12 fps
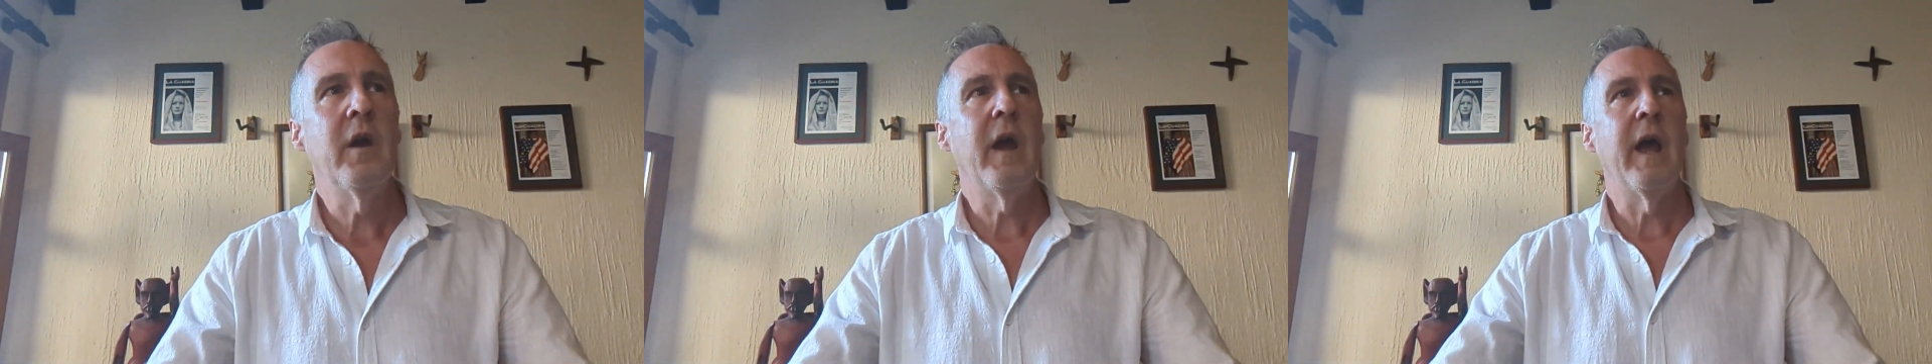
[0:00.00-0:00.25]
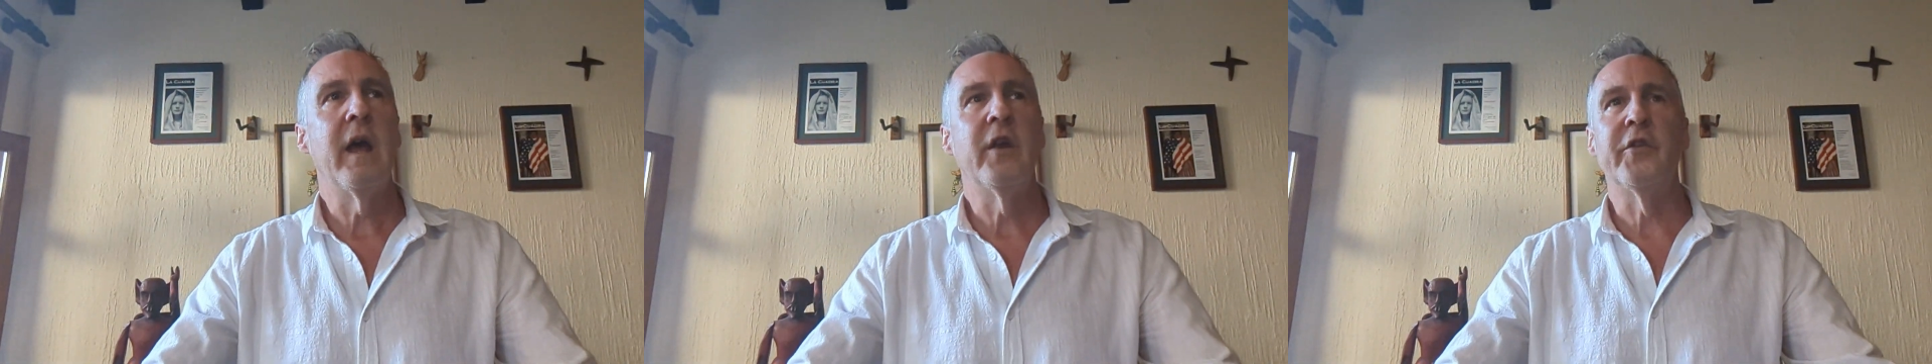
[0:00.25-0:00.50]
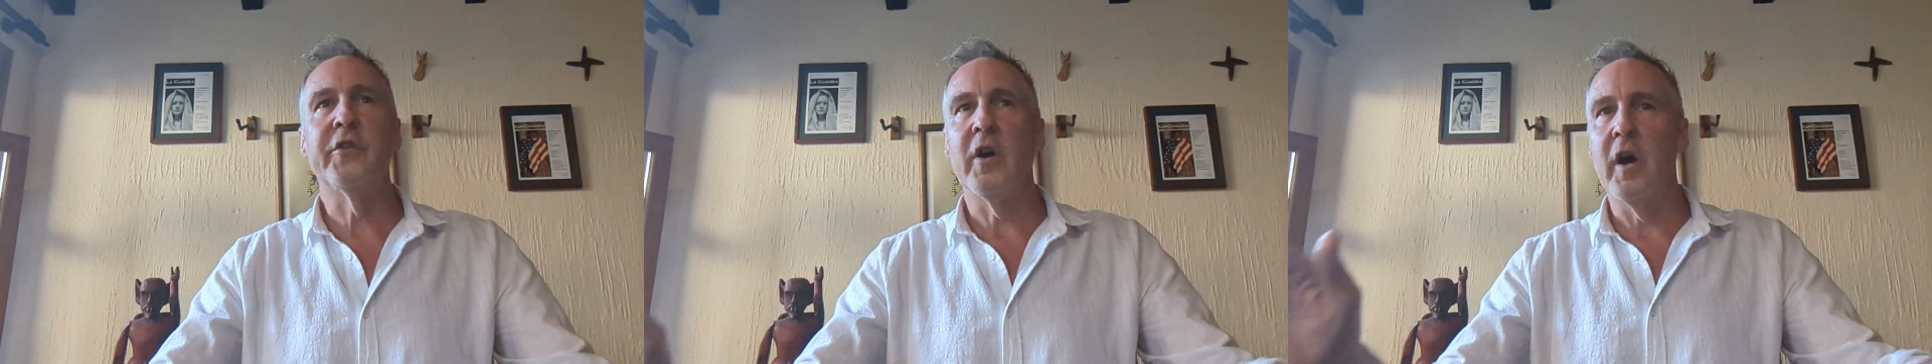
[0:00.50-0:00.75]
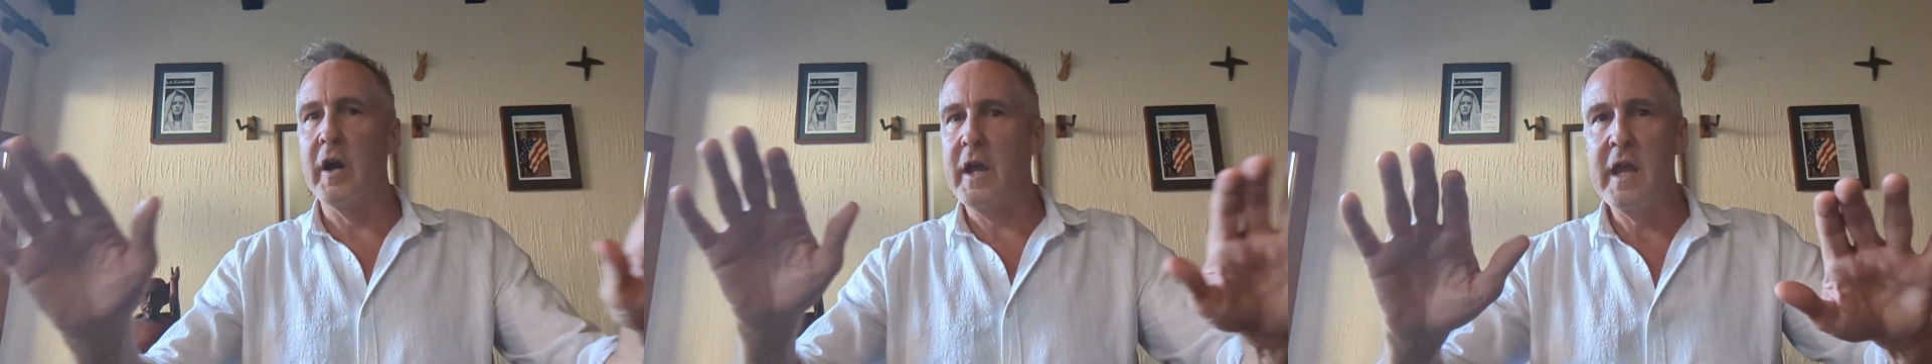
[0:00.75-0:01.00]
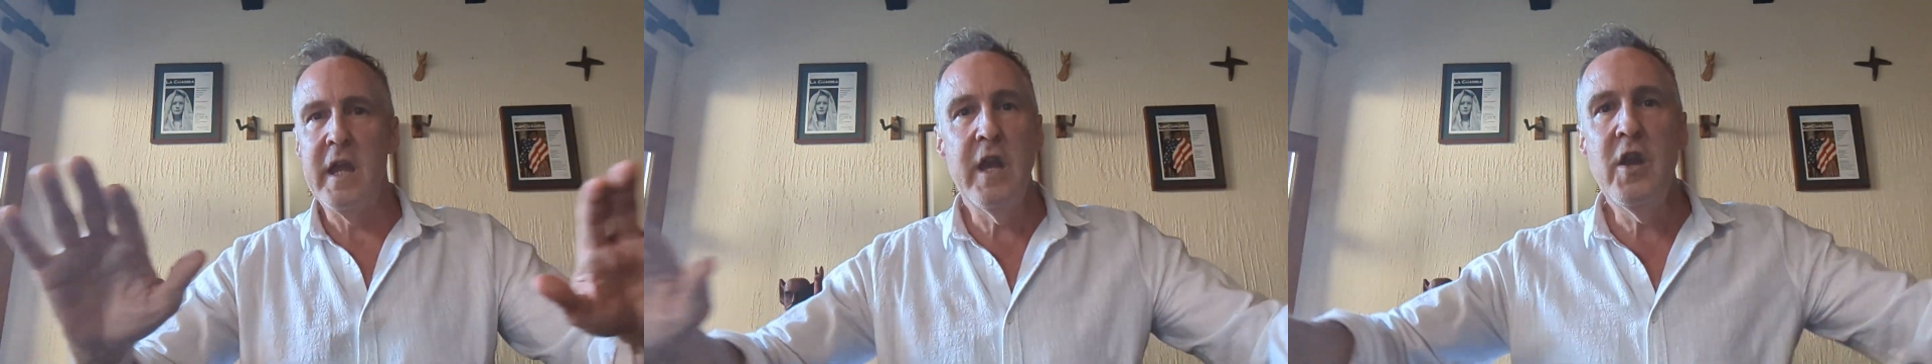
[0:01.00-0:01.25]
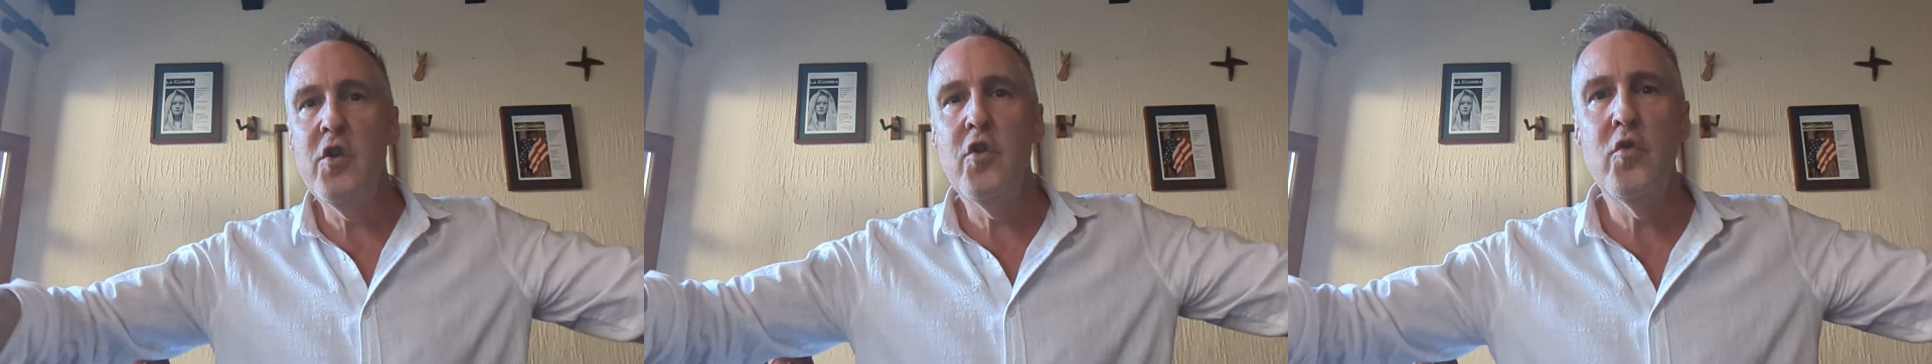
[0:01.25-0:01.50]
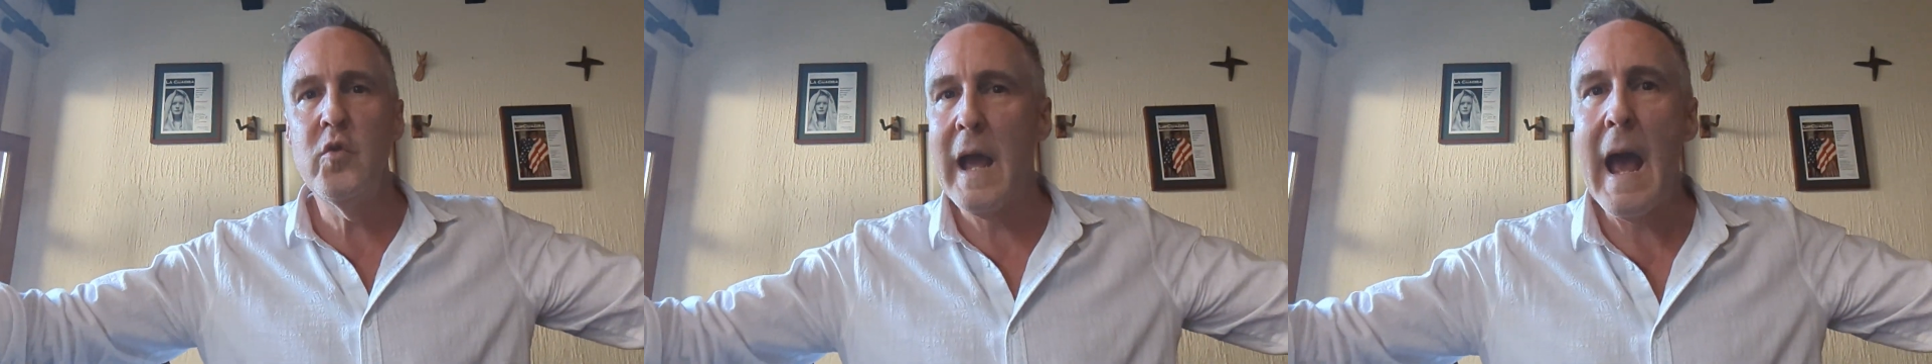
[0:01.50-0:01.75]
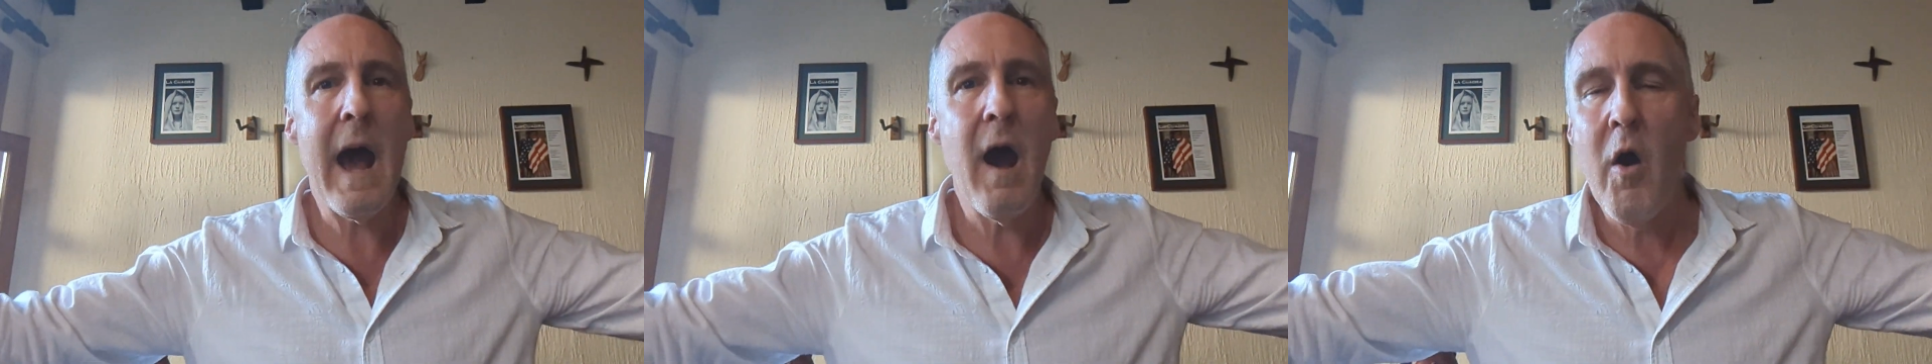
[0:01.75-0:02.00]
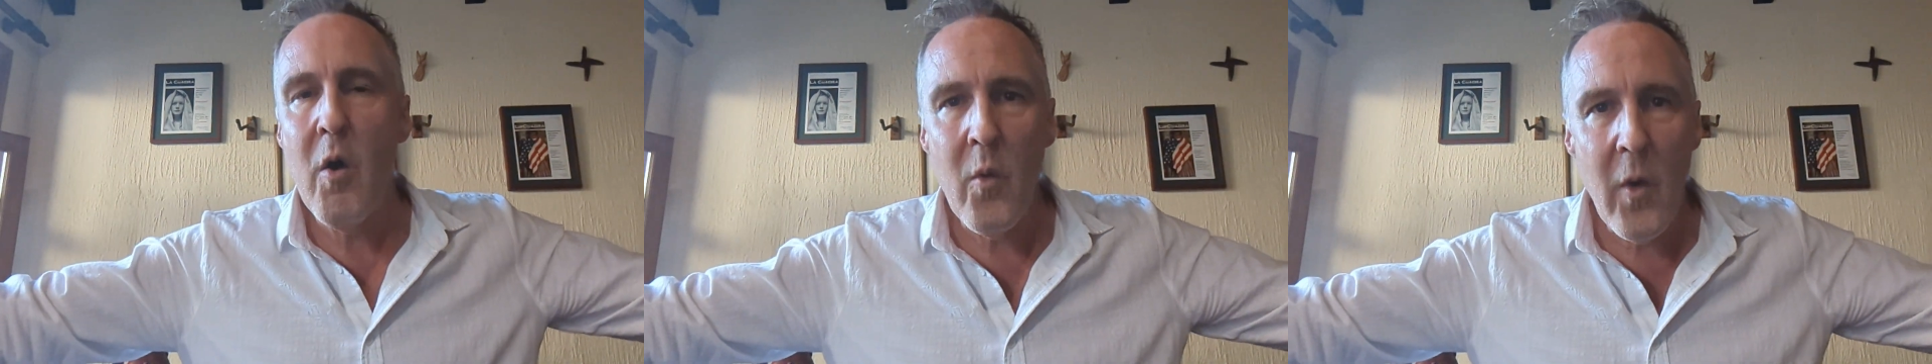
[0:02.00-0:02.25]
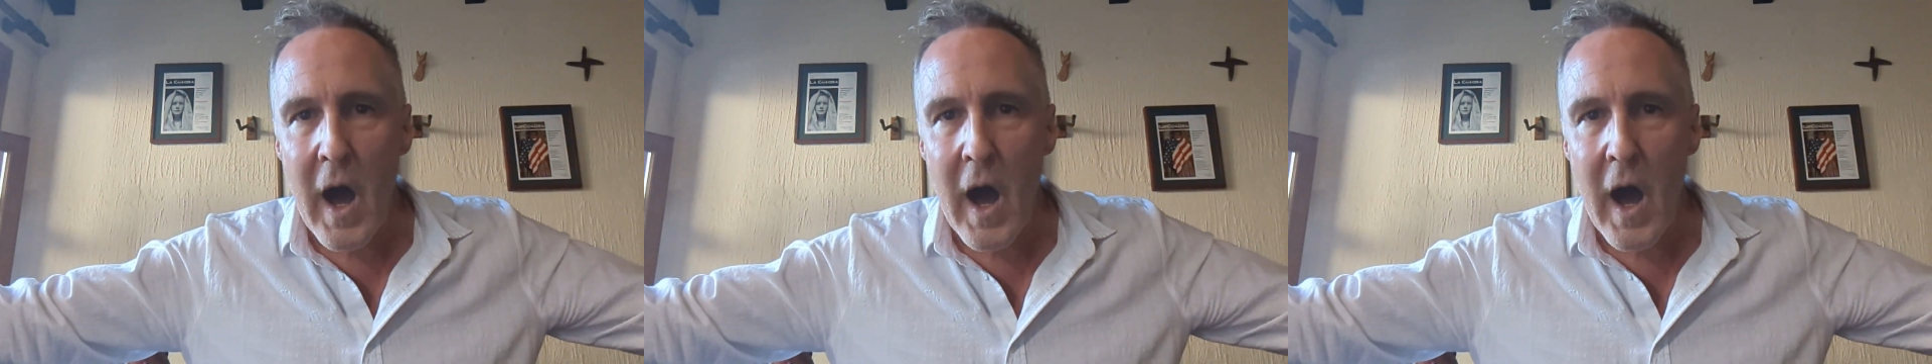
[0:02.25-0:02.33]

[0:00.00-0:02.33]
as a Hindu cow